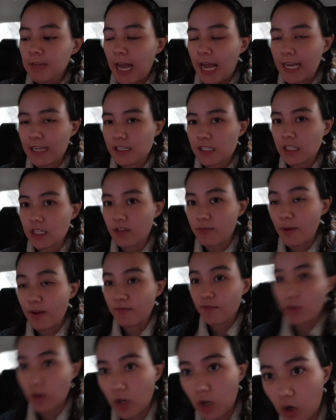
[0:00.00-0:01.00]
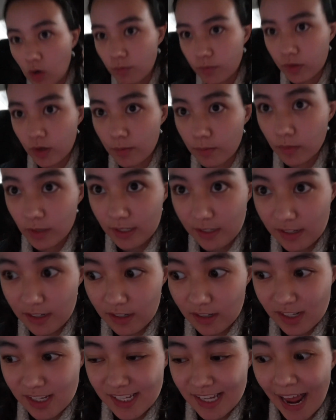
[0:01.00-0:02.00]
I actually left my phone at home, so I'm listening
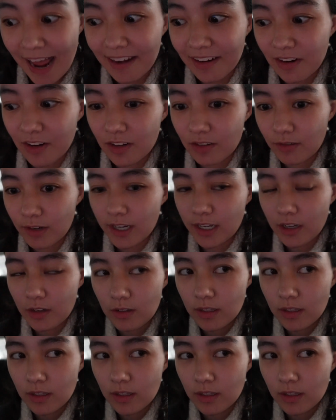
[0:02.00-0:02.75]
to static on the radio,